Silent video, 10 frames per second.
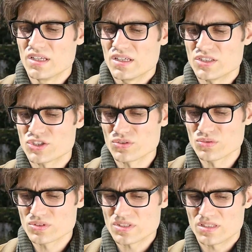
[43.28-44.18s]

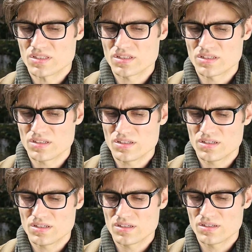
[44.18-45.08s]
issues, and
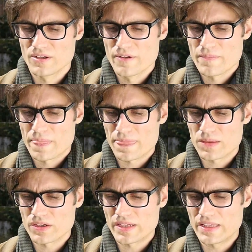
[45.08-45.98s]

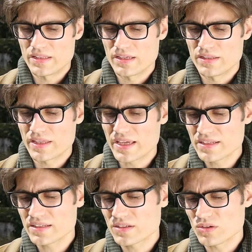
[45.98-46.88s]
in the
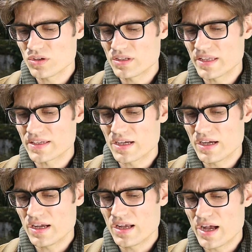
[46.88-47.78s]
end,
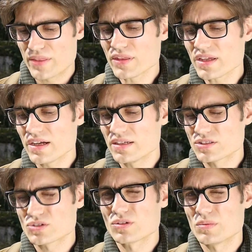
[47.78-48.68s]
I think I
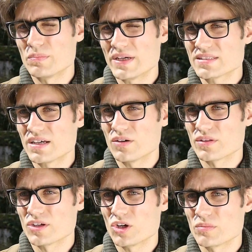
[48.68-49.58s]
understood a bit better how
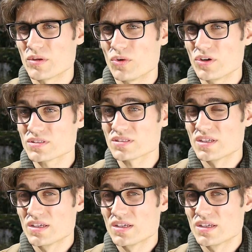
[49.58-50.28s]
the economy works,